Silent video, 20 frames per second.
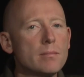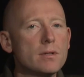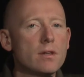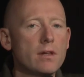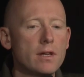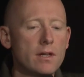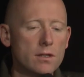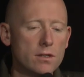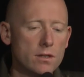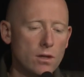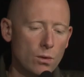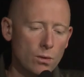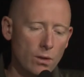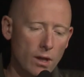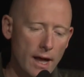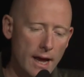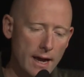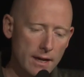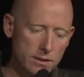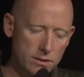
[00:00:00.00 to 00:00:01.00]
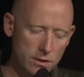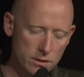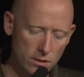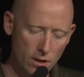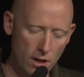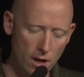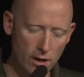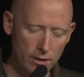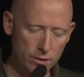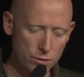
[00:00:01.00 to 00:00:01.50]
things don't last as
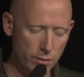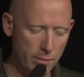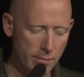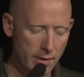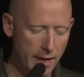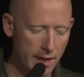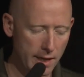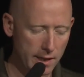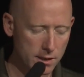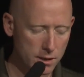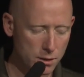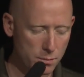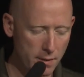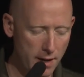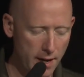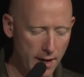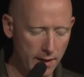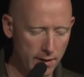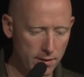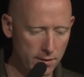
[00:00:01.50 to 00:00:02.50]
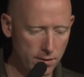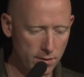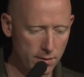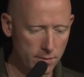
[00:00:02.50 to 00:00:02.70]
long as we might expect.